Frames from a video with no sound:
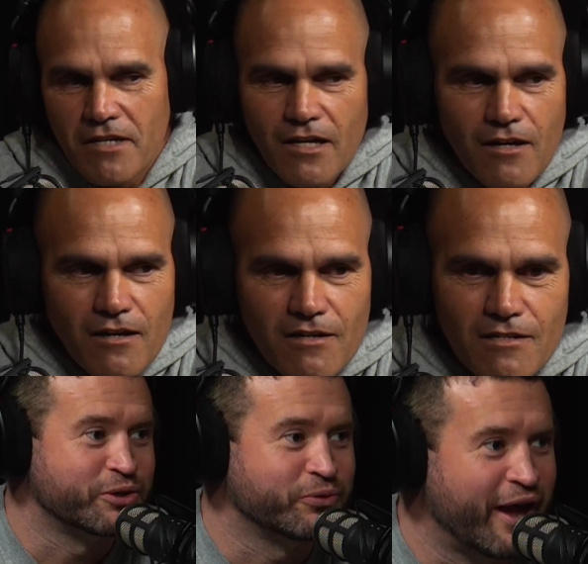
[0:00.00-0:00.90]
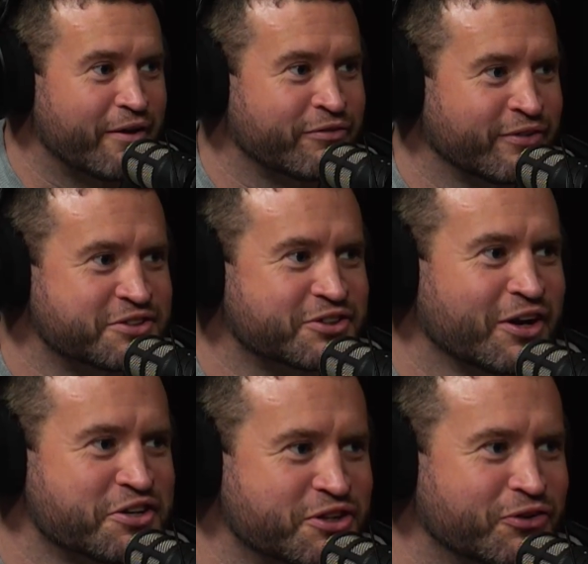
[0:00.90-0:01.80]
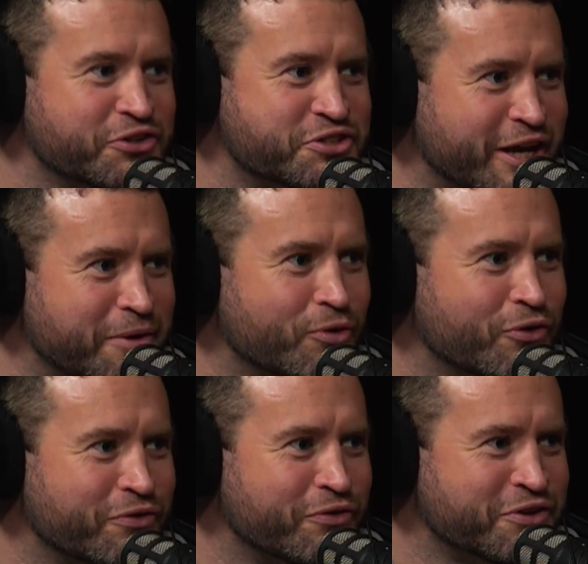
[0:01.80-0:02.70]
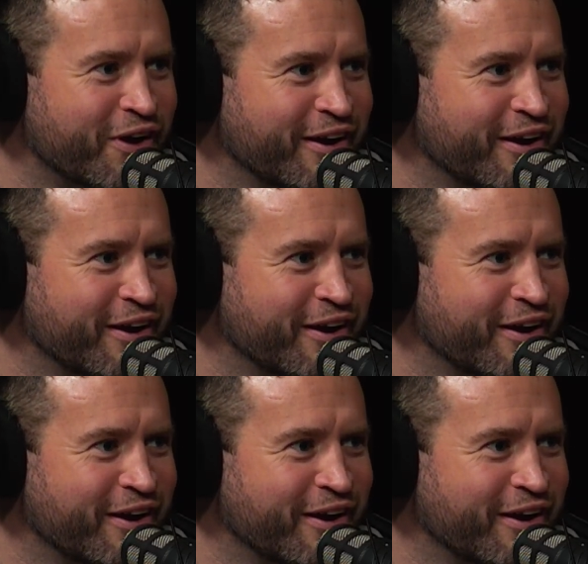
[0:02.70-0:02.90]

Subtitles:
that's a good skill to have. That's the kind of skill you see in movies, right?